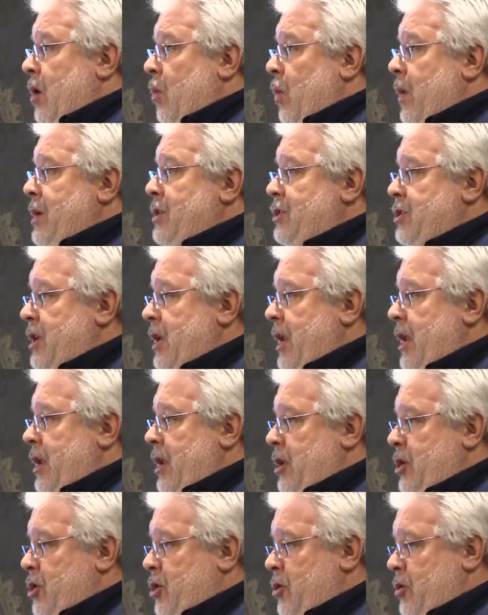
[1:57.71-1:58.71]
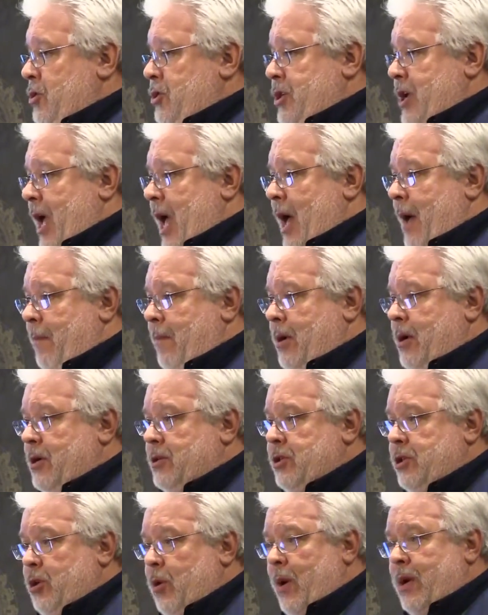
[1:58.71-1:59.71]
We sit in a USIAC
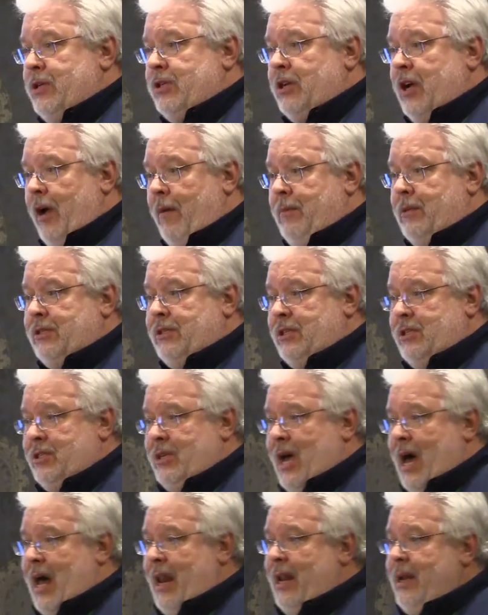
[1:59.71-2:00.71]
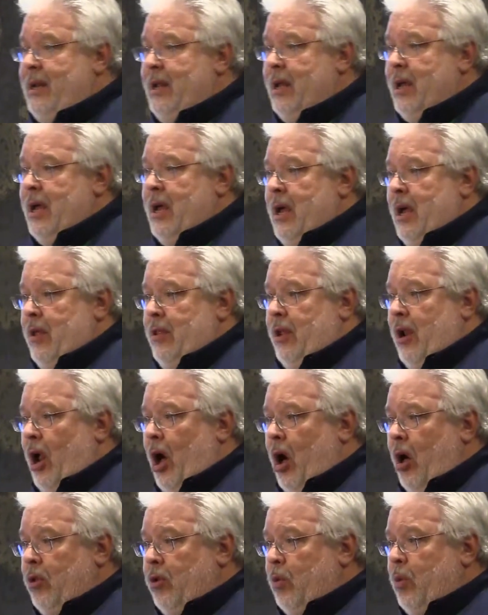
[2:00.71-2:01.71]
because the U.S. government's decided that
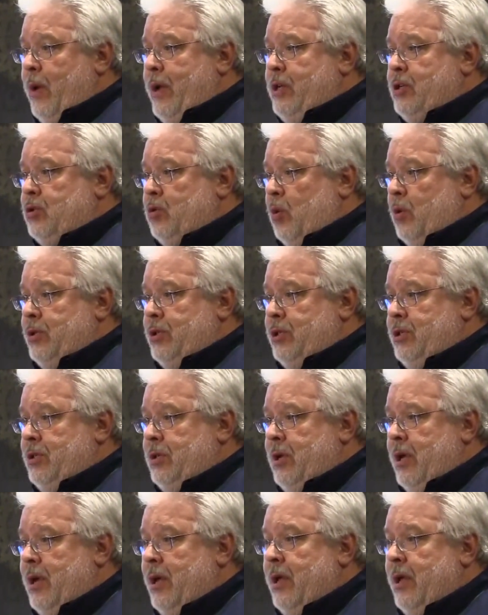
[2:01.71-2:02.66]
all the resources